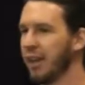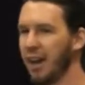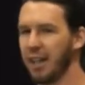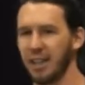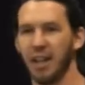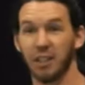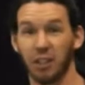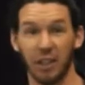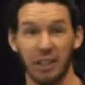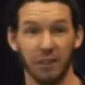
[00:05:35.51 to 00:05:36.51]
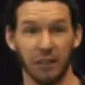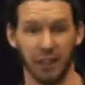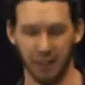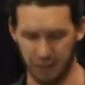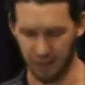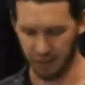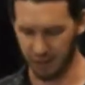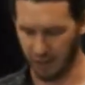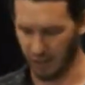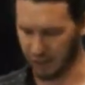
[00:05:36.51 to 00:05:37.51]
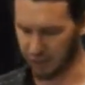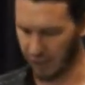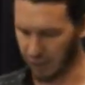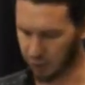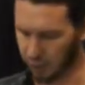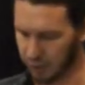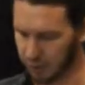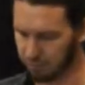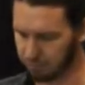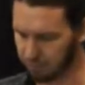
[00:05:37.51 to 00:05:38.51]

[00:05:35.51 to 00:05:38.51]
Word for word: and it's unscientific and it's dangerous.